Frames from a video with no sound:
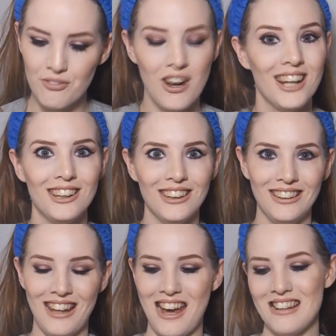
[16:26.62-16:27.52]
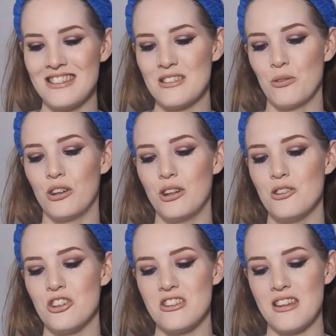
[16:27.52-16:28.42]
Finally, last, we're
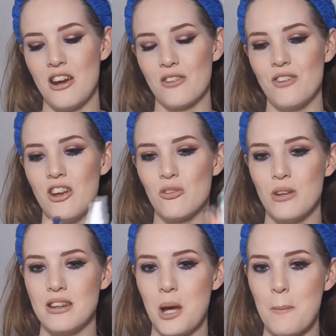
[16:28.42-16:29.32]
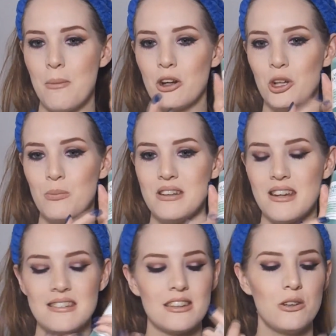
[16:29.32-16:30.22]
going to just set our face with the Mario
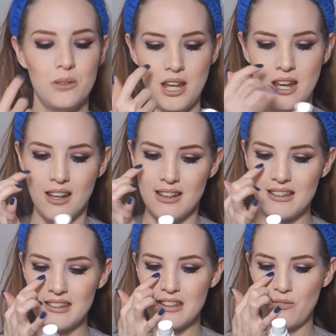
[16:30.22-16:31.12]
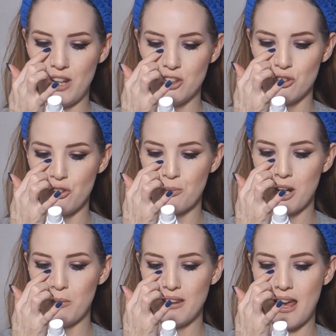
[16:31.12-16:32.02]
Badescu. This is the facial
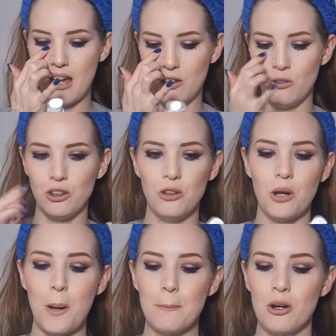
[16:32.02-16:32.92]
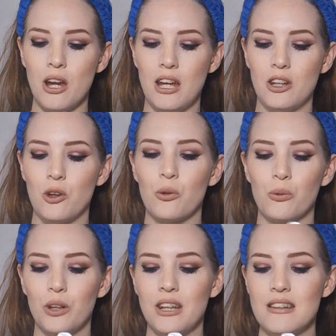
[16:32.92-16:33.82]
spray with aloe, cucumber, and
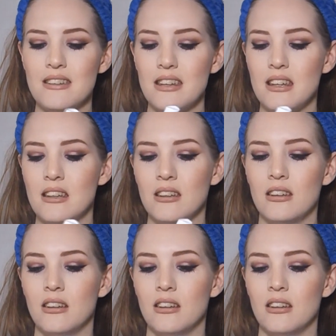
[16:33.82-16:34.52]
green tea.